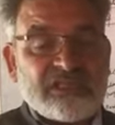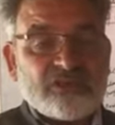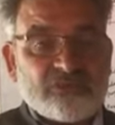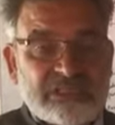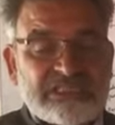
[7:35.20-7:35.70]

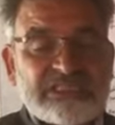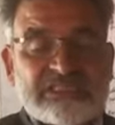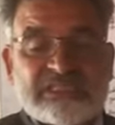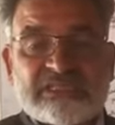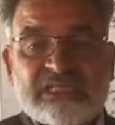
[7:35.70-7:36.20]
commencing
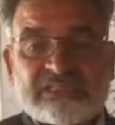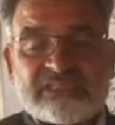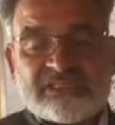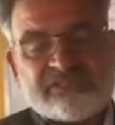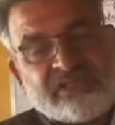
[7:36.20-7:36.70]
these
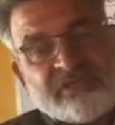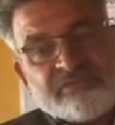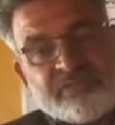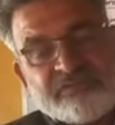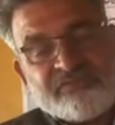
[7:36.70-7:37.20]
actions,
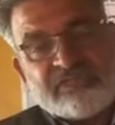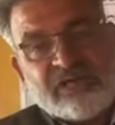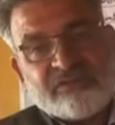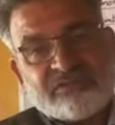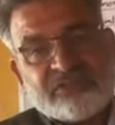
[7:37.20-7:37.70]
but
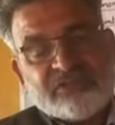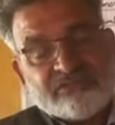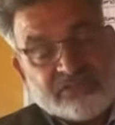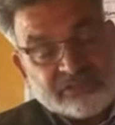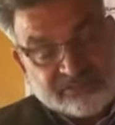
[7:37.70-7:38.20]

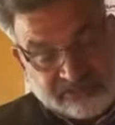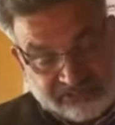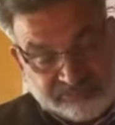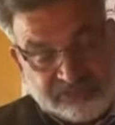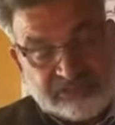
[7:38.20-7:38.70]

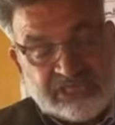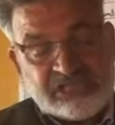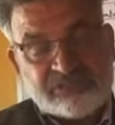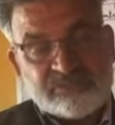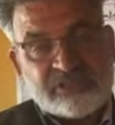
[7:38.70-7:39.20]
keeping the
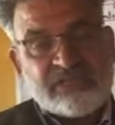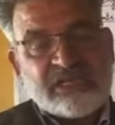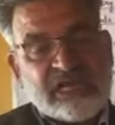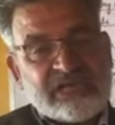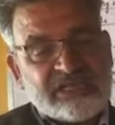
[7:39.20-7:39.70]
hegemon
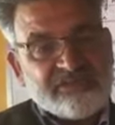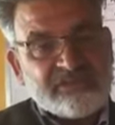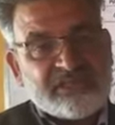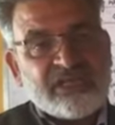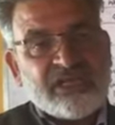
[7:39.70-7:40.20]

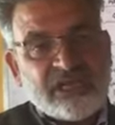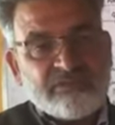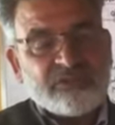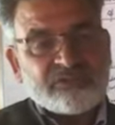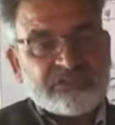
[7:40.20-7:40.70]
unaware
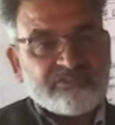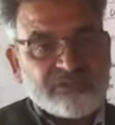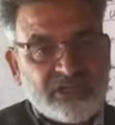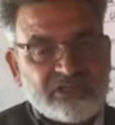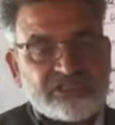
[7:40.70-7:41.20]
about their
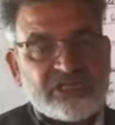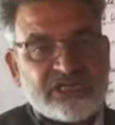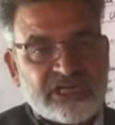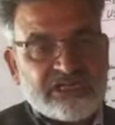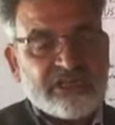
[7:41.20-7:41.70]
plans
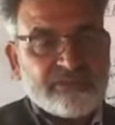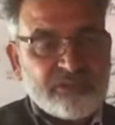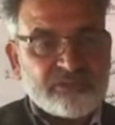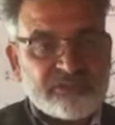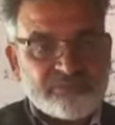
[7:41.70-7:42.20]
and
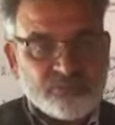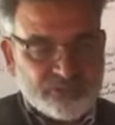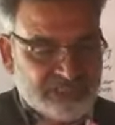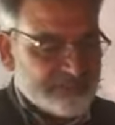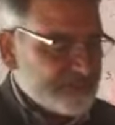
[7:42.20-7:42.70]
about their
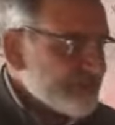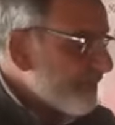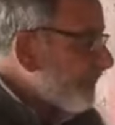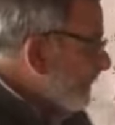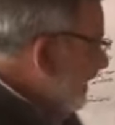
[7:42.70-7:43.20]
programs.
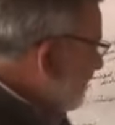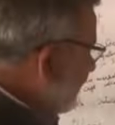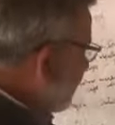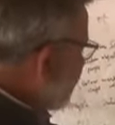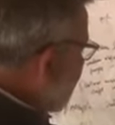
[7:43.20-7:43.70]

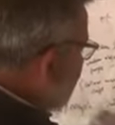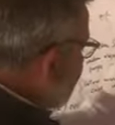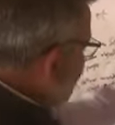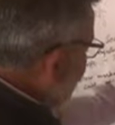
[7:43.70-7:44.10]
Likewise, the